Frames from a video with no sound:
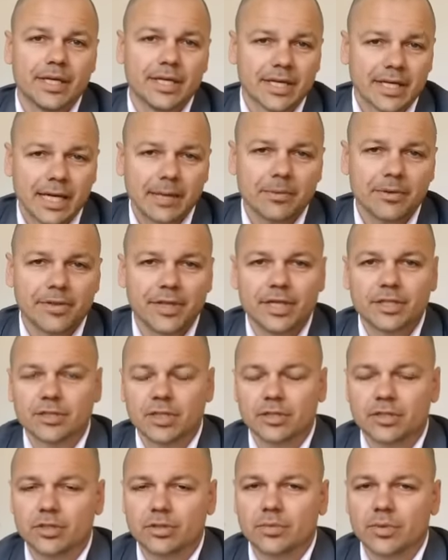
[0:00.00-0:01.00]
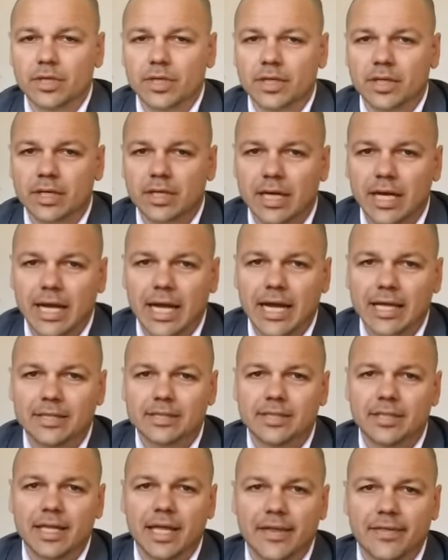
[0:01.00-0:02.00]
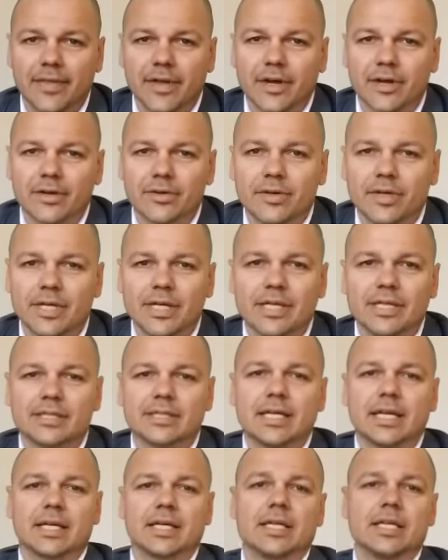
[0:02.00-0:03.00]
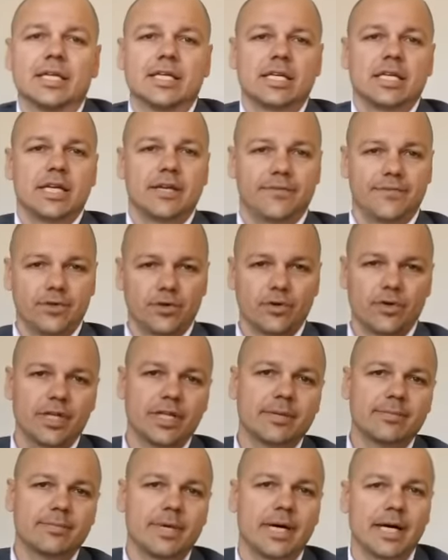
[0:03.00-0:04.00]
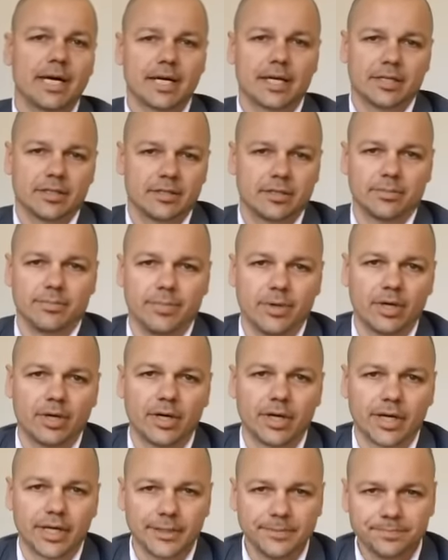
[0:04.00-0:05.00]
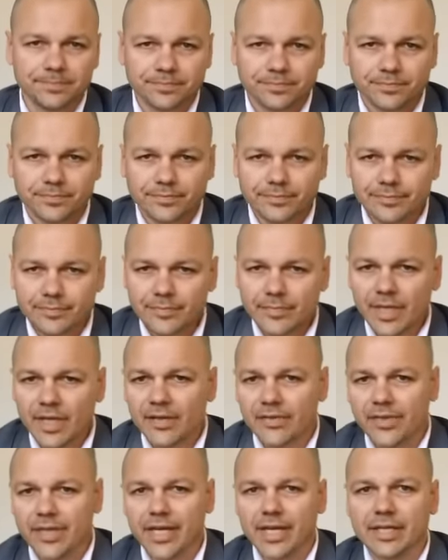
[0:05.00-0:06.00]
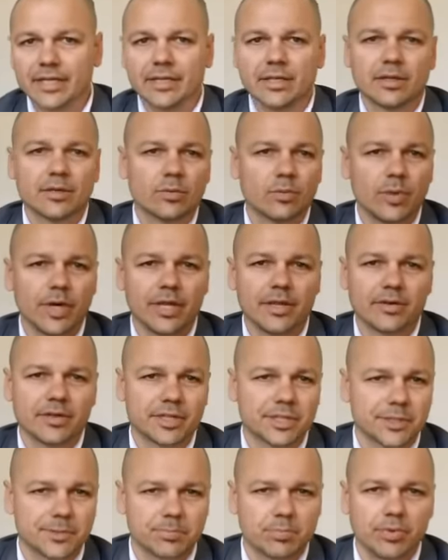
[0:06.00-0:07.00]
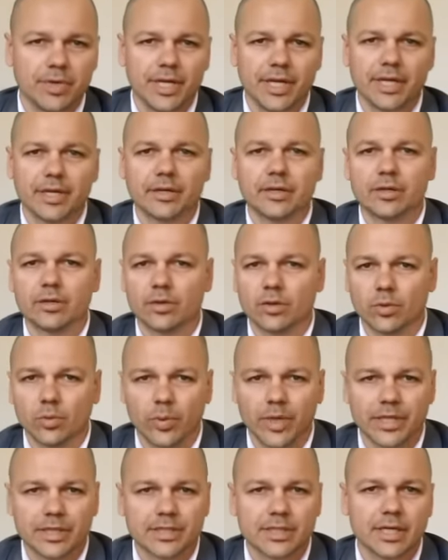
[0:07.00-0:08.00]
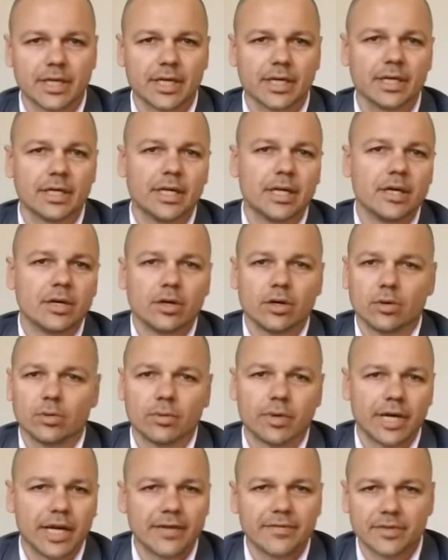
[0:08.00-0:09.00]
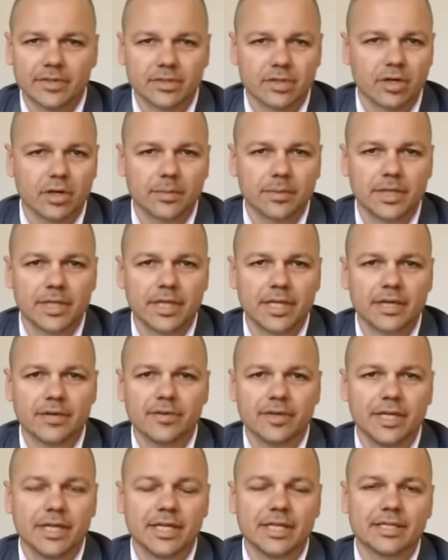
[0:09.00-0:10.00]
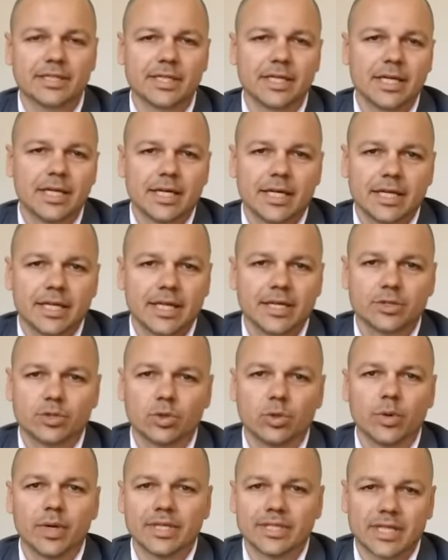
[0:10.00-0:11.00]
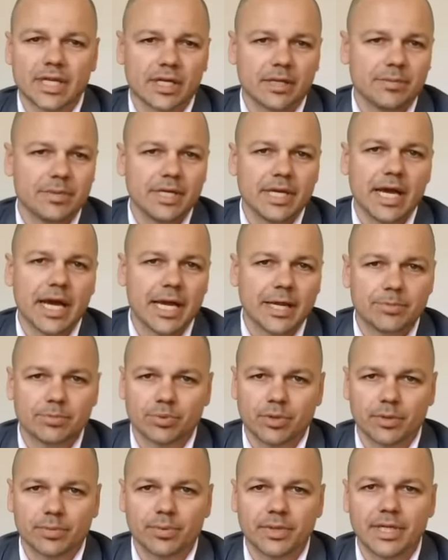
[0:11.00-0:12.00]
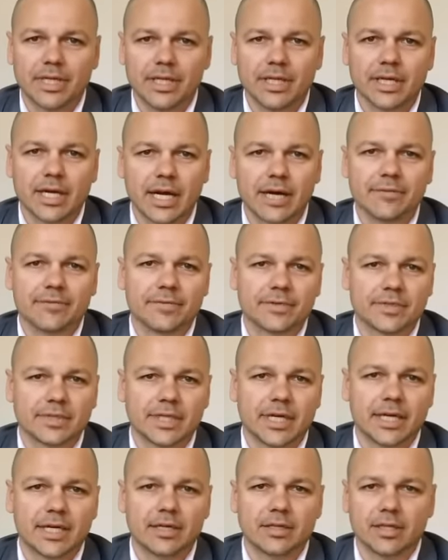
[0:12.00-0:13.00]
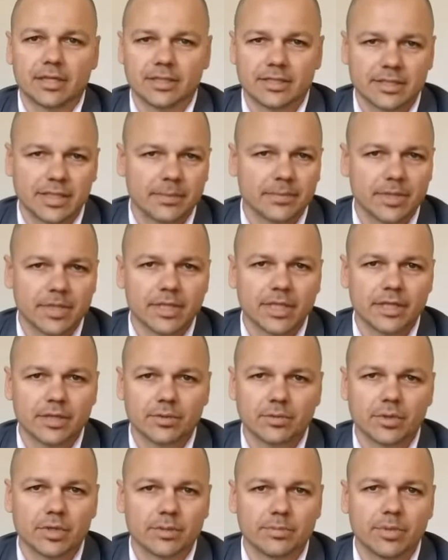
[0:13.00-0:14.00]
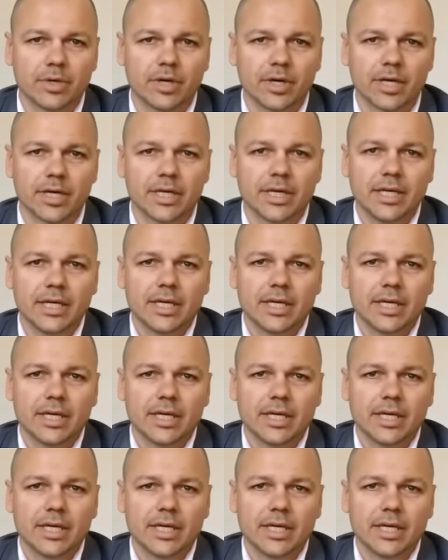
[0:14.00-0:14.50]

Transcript: A couple of things I do want to add to that though is that if you're in the market to buy, then whether it's spring or winter or whatever time of the year it is, there's always going to be a property up for sale and something that you want to buy.